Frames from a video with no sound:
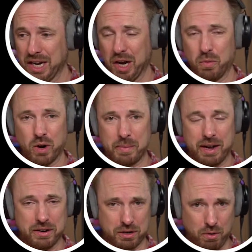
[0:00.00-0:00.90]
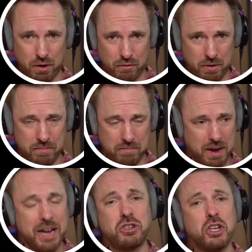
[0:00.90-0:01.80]
Uh, what about a quote from
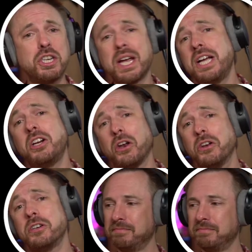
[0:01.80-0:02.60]
ancient England?